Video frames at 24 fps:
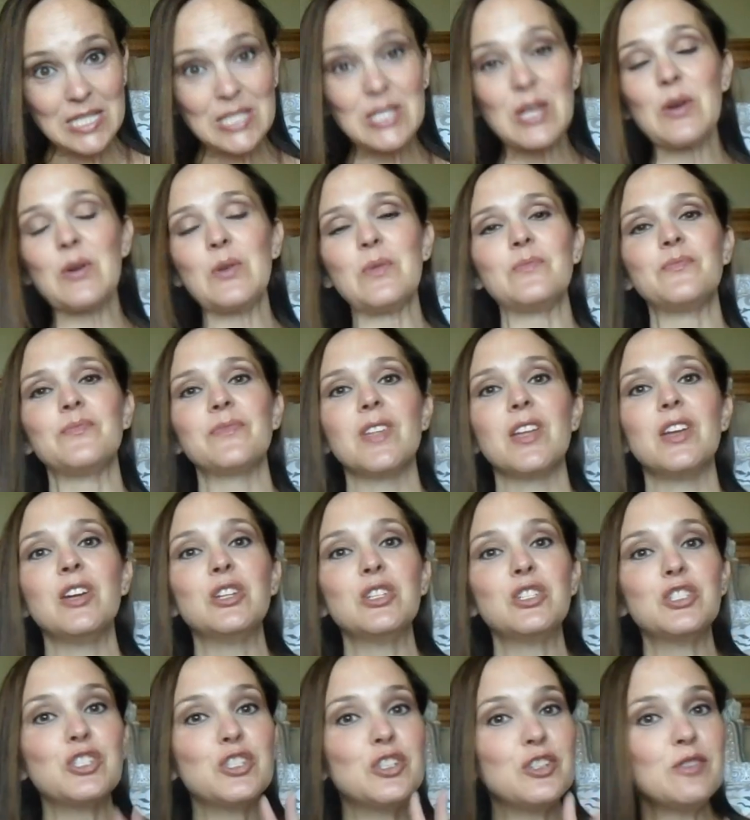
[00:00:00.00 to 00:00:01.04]
So,
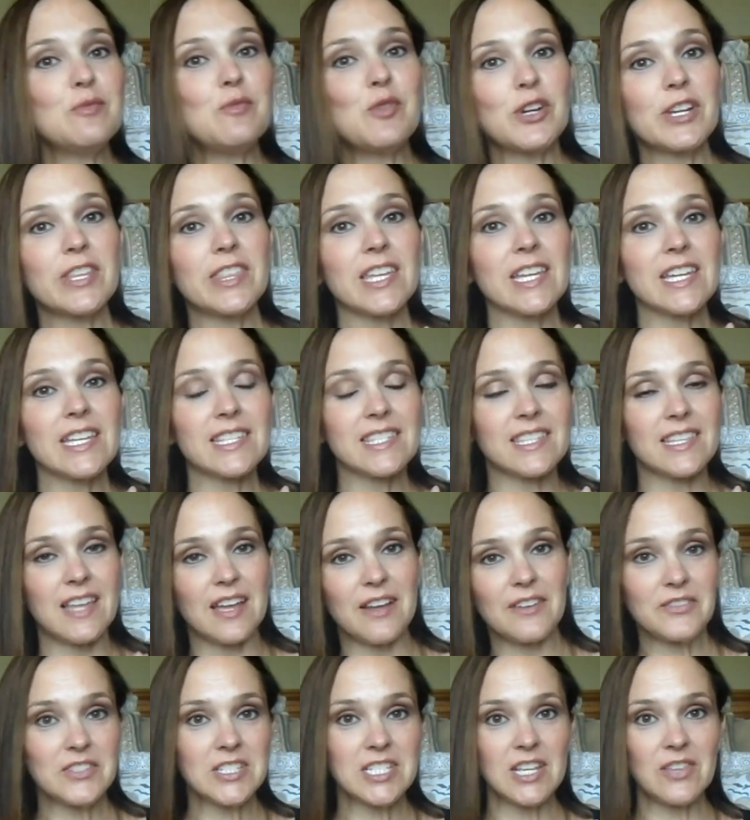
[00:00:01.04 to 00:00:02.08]
two more things
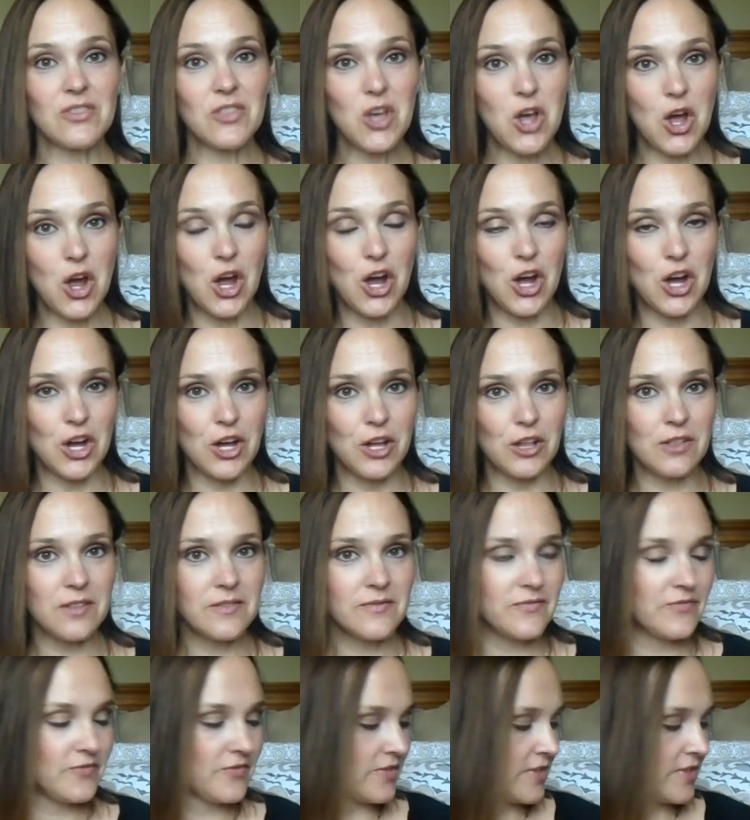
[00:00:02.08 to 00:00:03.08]
left in the haul.